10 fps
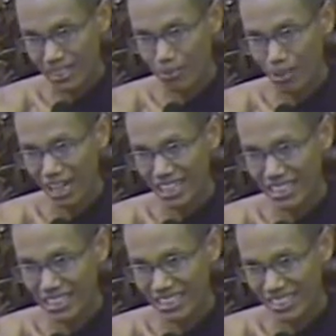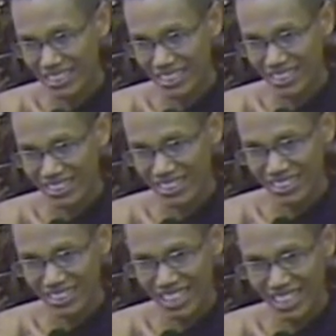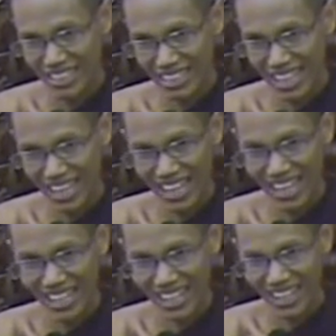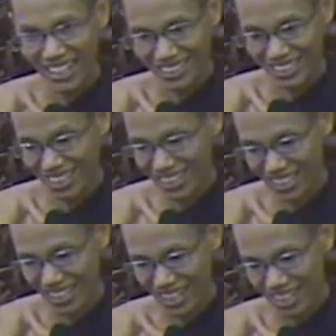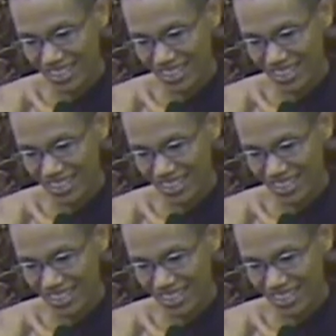in Pali. Chanda, yeah, chanda.